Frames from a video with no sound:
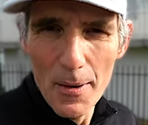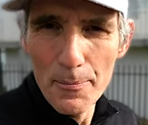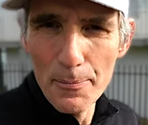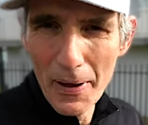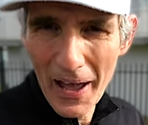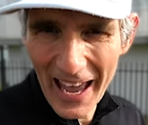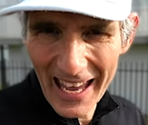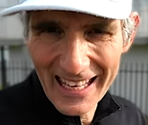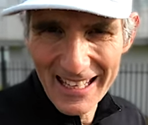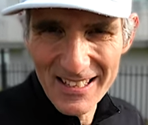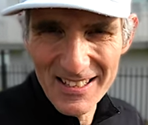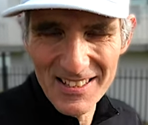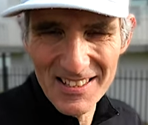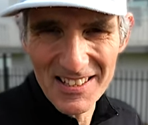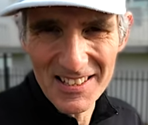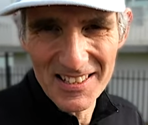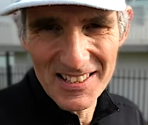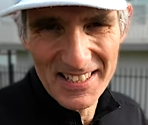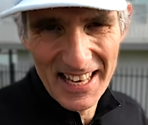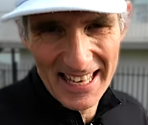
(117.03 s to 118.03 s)
pace
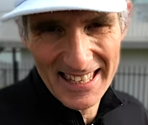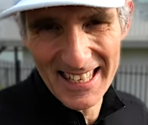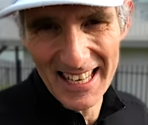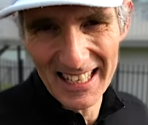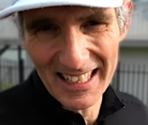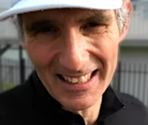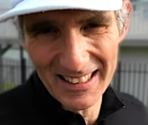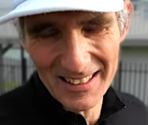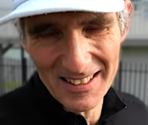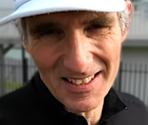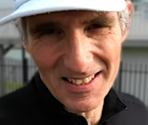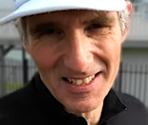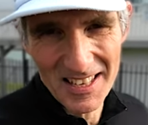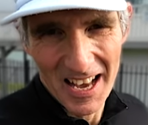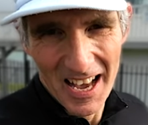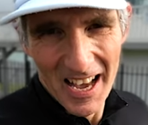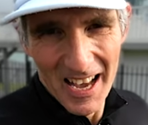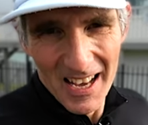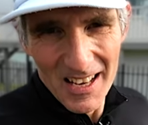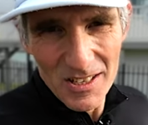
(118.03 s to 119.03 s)
settings.
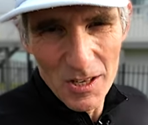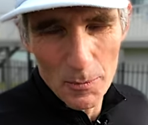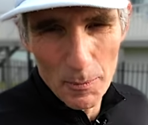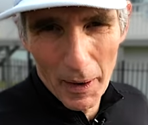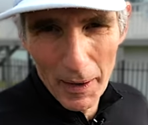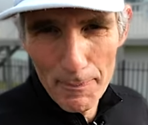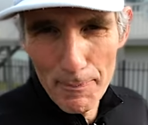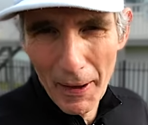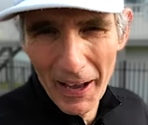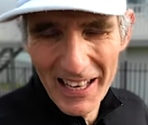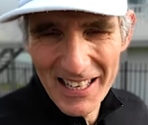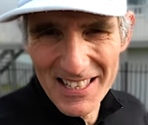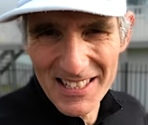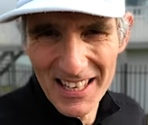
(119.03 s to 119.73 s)
So my pace